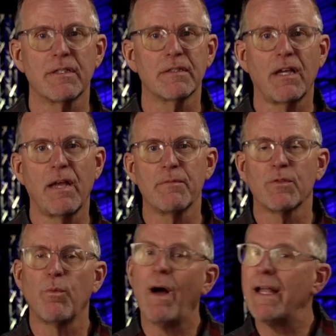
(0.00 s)
and at times
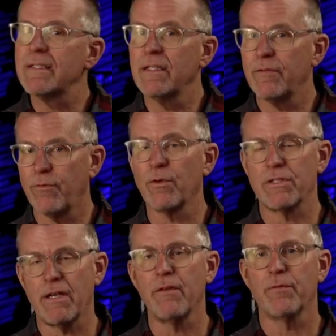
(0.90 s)
wisely
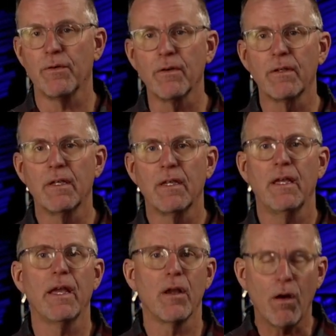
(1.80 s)
foresightful,
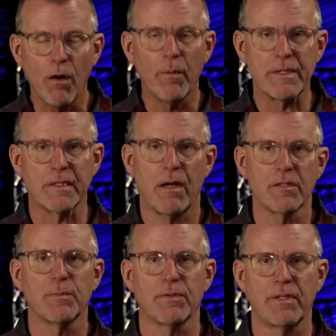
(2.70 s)
and always
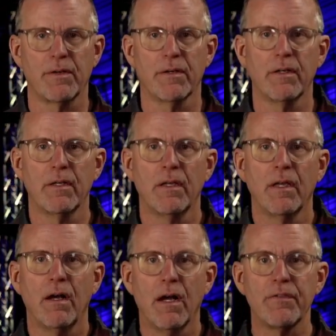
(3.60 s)
gospel-centered.
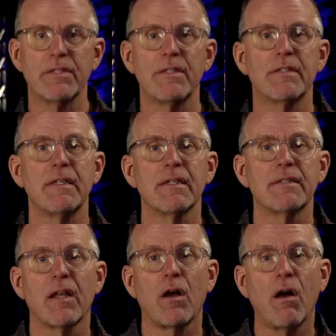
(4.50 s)
RVCC has
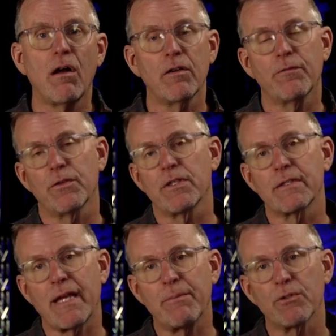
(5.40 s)
had a heart for
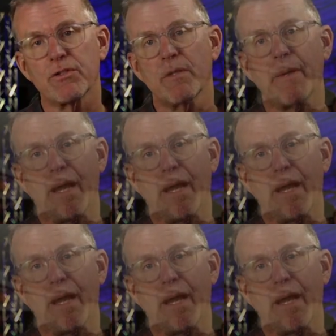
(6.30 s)
discipleship,